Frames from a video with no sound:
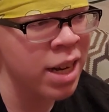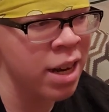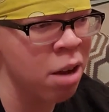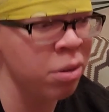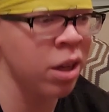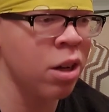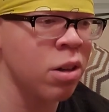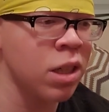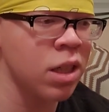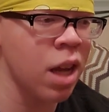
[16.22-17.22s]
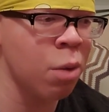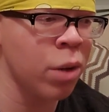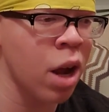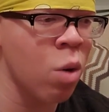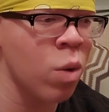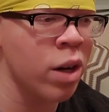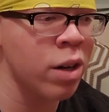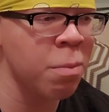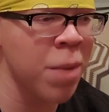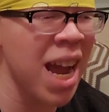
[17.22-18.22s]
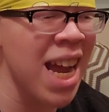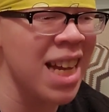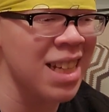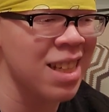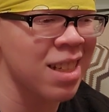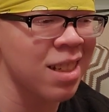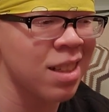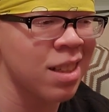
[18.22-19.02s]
and now we can go outside without wearing a mask.